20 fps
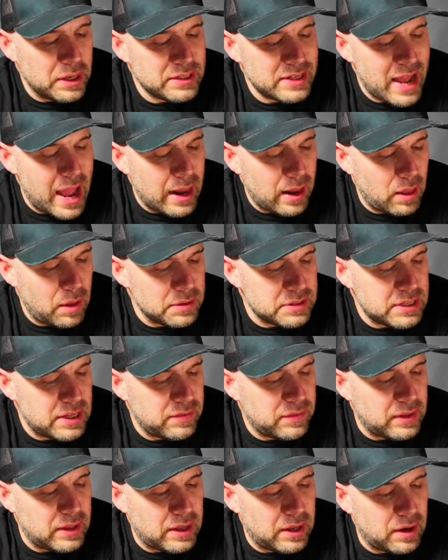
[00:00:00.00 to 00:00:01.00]
into analog
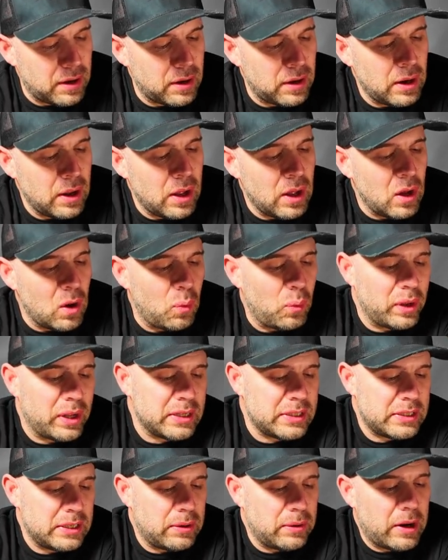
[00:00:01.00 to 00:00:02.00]
TV here, we can
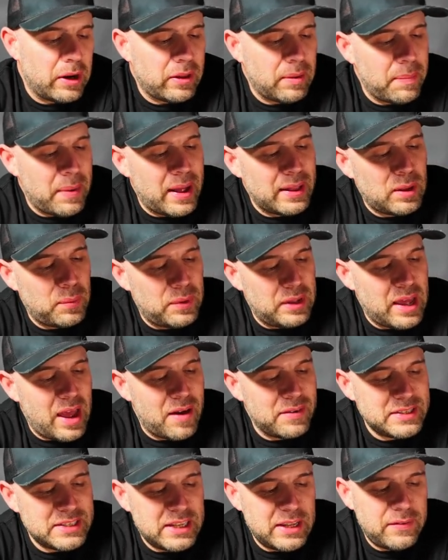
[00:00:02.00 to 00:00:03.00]
see right at the bat that we
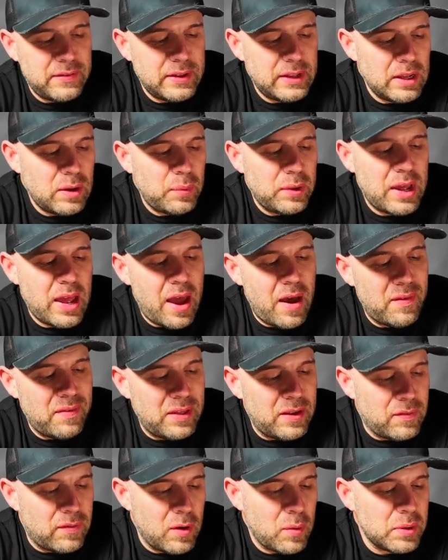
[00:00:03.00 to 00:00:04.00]
have TV, we have
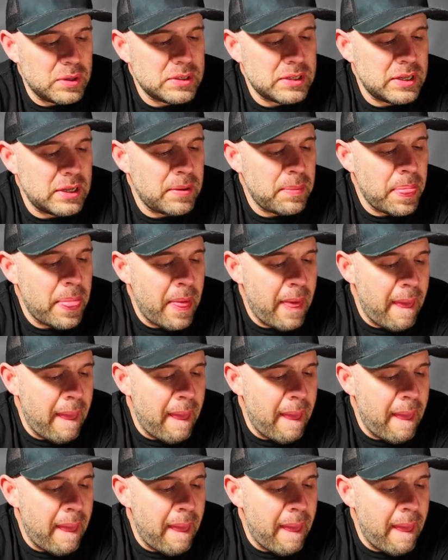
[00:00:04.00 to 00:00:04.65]
the frequency,